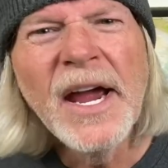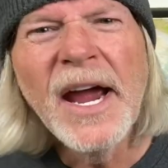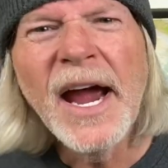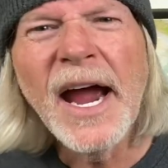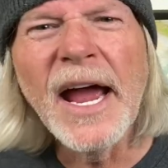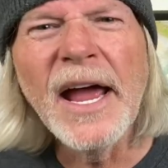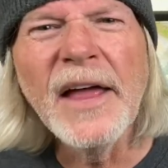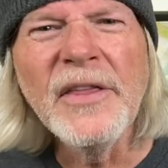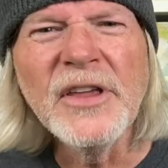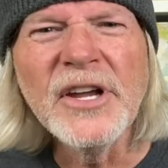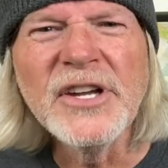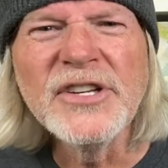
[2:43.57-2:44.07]

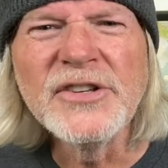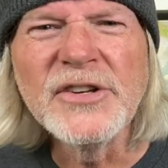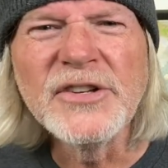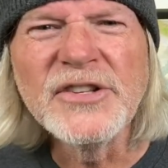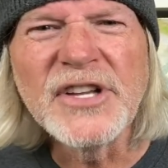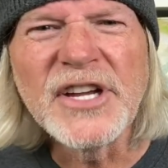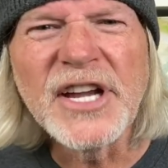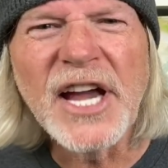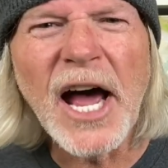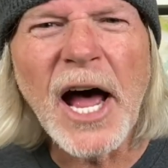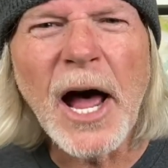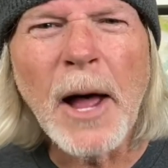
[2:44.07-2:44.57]
And this is
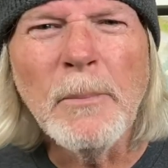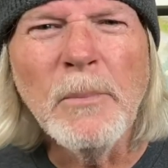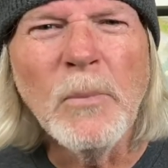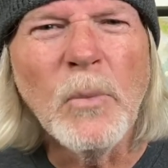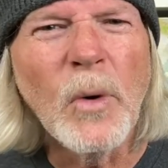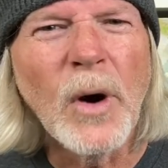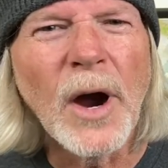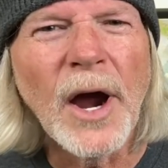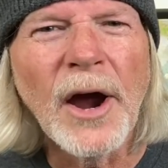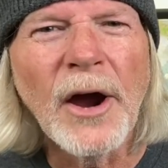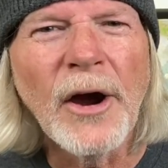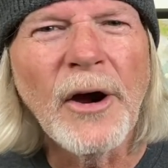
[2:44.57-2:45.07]
the album
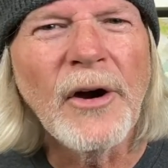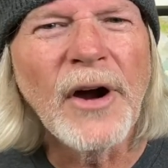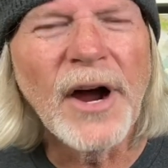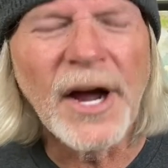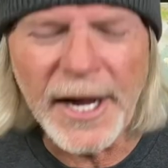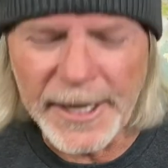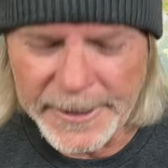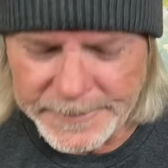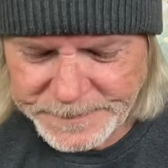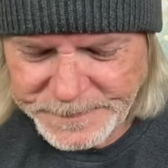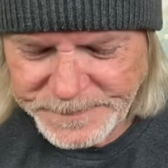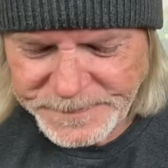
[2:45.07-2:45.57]

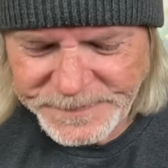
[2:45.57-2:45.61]
where